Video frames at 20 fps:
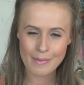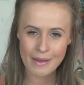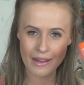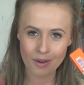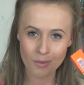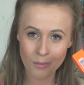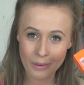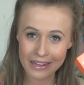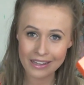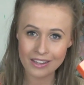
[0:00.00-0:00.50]

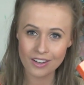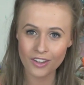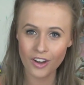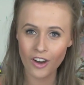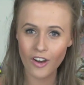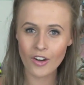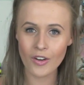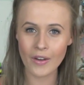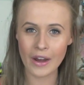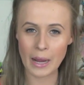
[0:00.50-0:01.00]
about a week
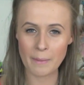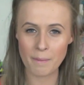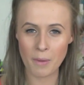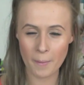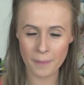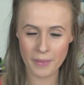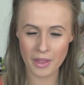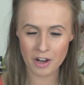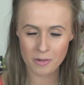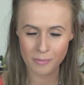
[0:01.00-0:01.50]
ago and I
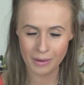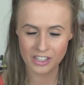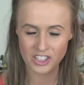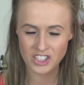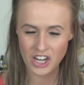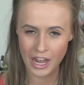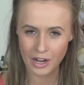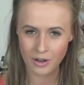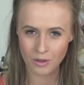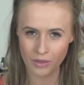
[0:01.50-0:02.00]
popped that on my
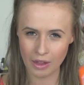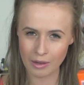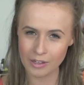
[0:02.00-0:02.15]
channel,